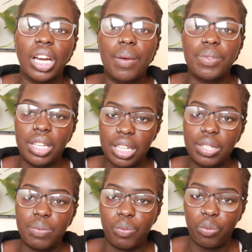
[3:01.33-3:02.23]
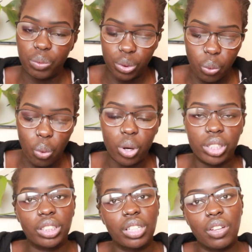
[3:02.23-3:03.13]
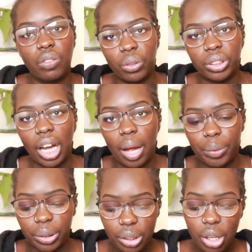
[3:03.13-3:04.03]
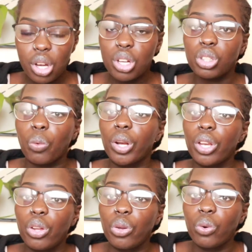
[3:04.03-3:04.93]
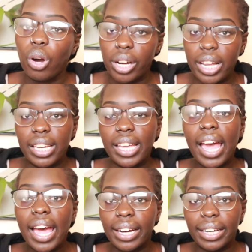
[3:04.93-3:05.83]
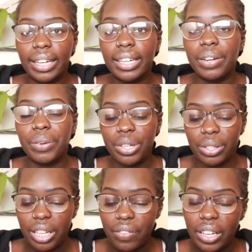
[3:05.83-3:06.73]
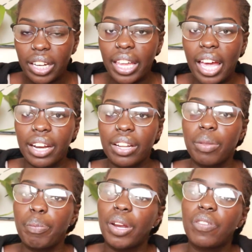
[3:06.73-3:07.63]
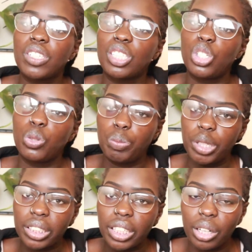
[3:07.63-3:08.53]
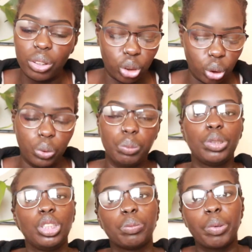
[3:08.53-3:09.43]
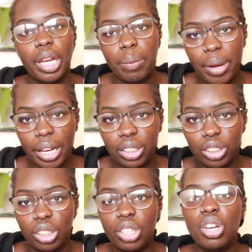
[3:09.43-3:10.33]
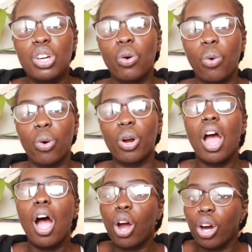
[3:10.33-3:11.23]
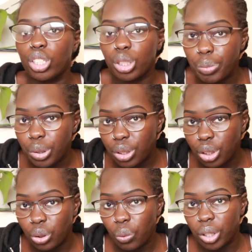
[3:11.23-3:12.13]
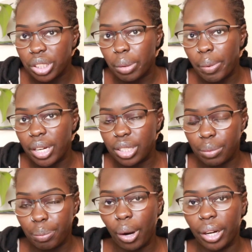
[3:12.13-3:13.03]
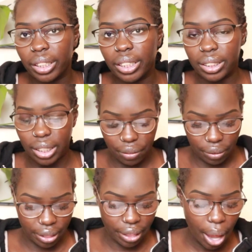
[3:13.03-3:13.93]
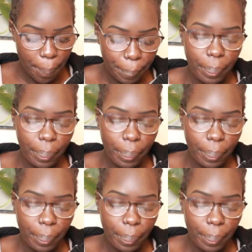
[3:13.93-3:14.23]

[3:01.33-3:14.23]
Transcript: times it is towards the full-timers. So when you are in Canada, and when you're living in Canada, the benefits that you would be entitled to would be your paid pension or a contribution towards the pension pot and stuff like that.